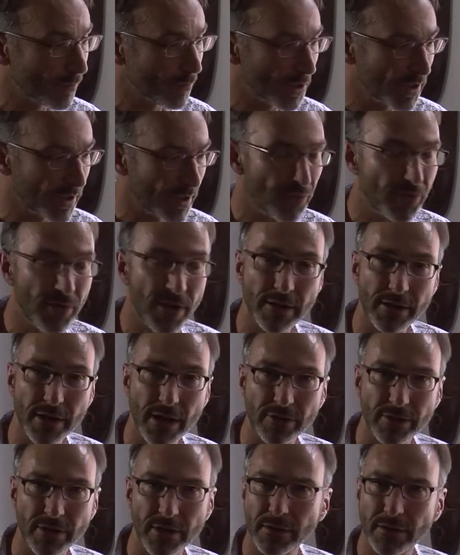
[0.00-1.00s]
But they figured
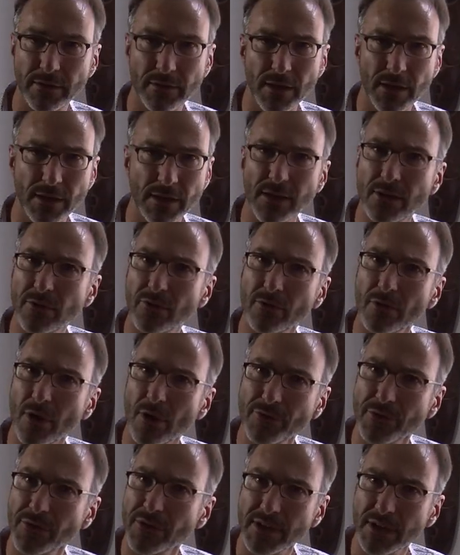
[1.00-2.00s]
out that it didn't
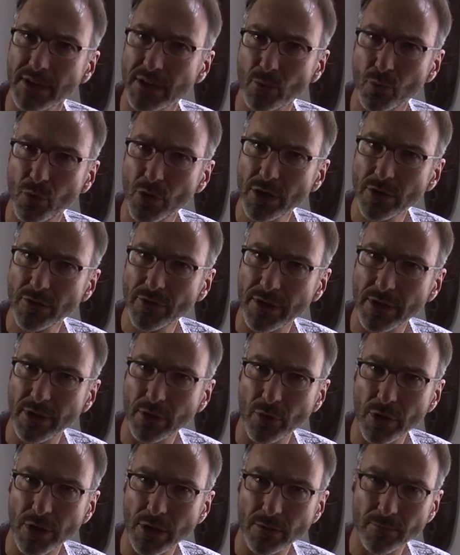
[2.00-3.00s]
often didn't work
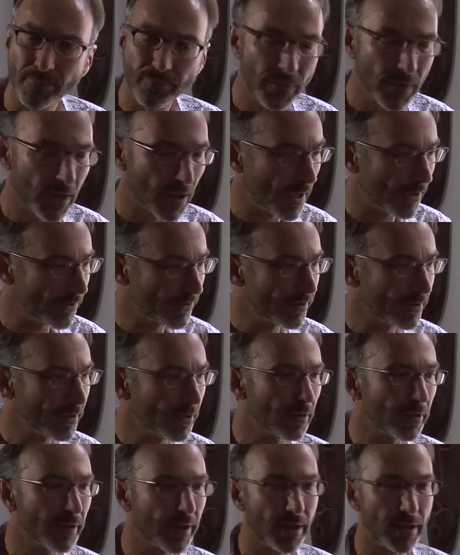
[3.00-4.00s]
very well
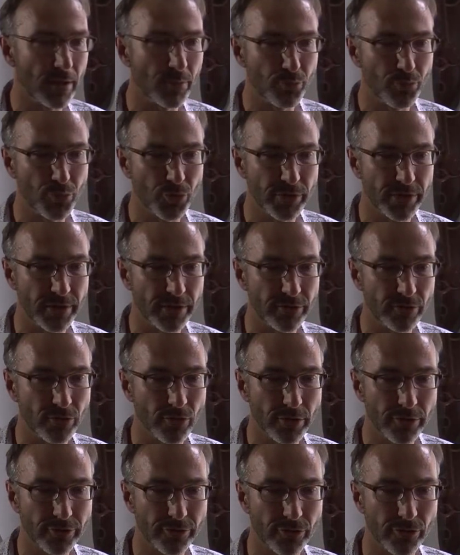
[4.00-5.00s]
until they put this
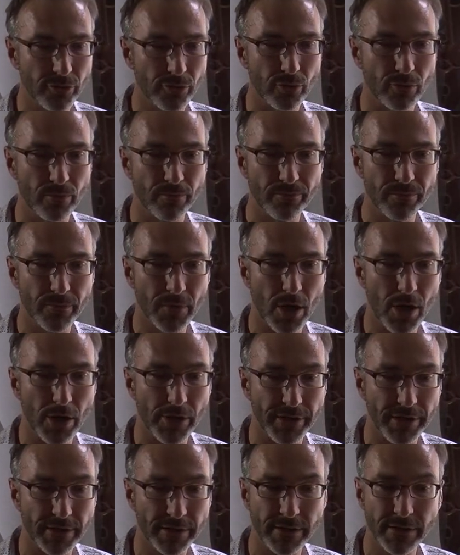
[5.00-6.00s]
corkscrew
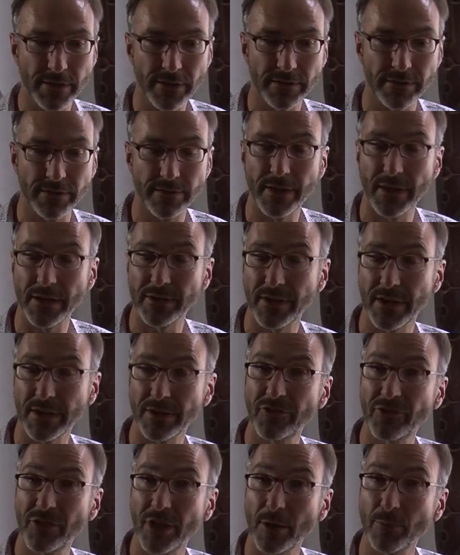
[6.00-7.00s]
on it, and this is the
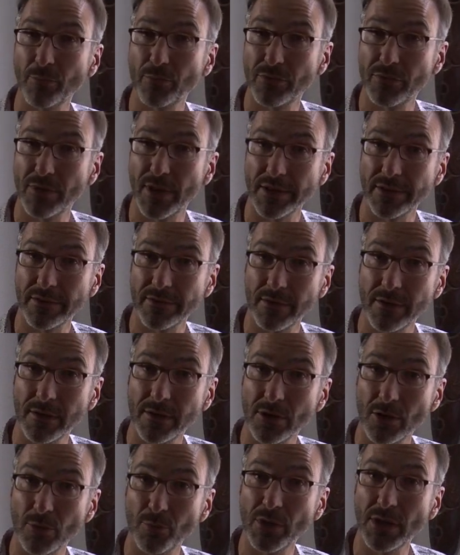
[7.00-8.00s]
exact shape that
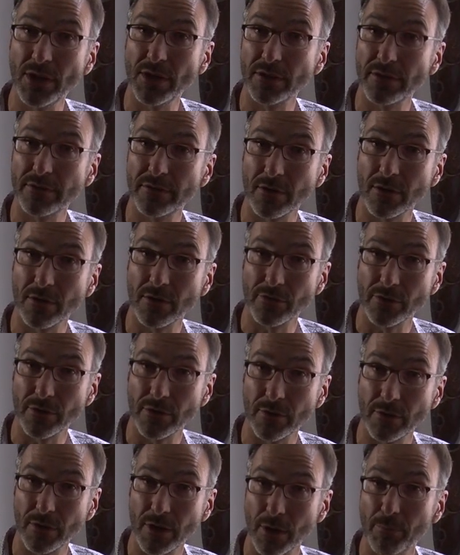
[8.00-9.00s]
the penis of
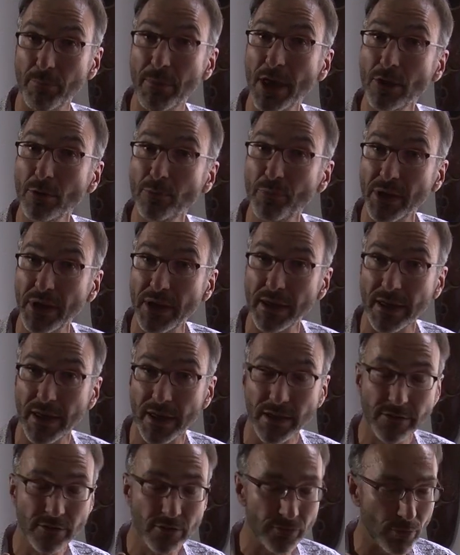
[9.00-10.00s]
a, a male pig
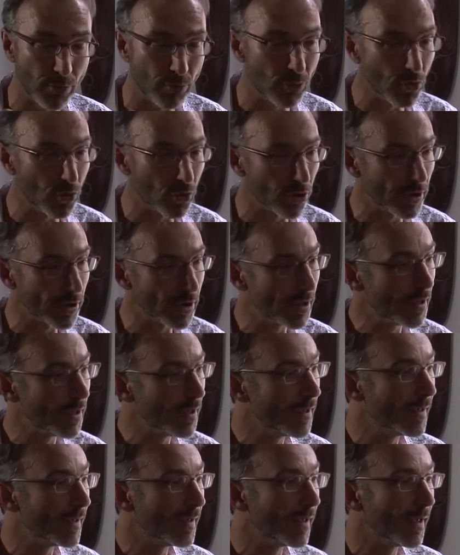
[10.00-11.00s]
has, of a boar,
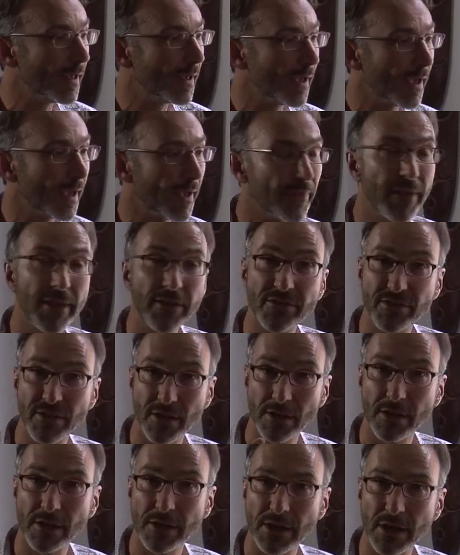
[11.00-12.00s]
and then
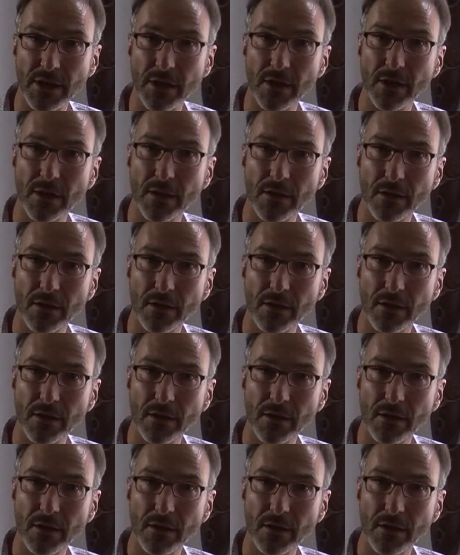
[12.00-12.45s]
suddenly